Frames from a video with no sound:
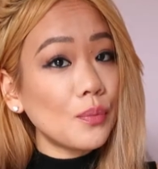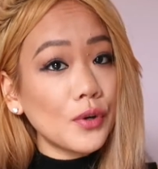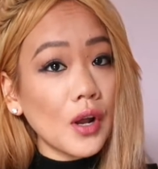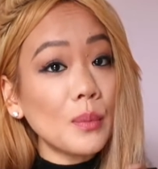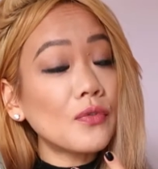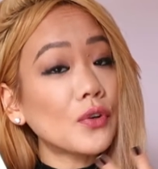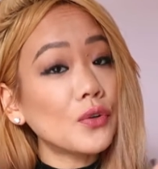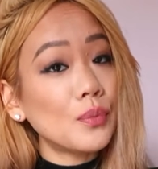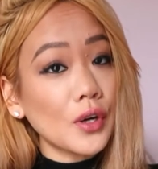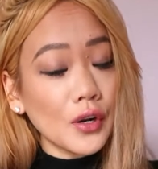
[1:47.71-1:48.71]
put on before
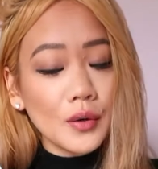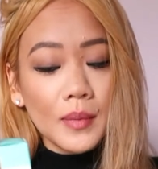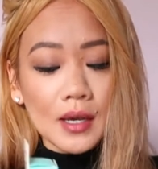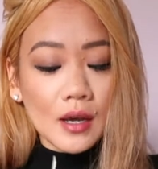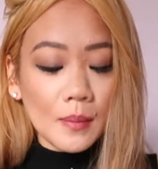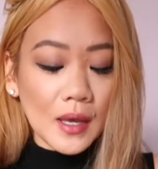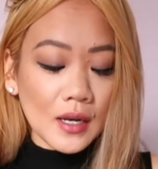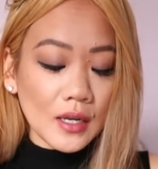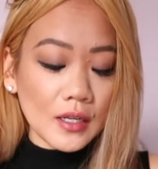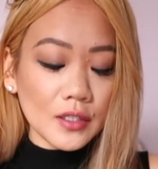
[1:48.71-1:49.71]
you put on your makeup
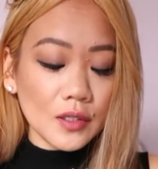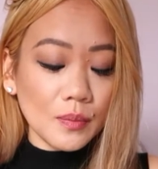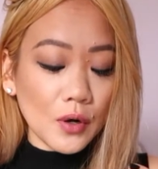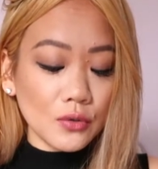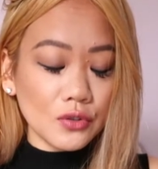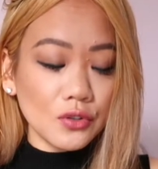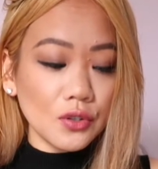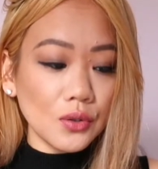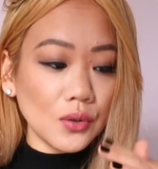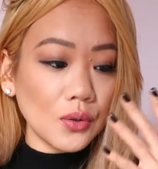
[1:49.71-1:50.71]
and it is supposed
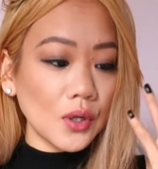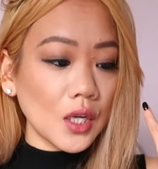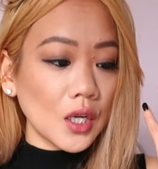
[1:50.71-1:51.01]
to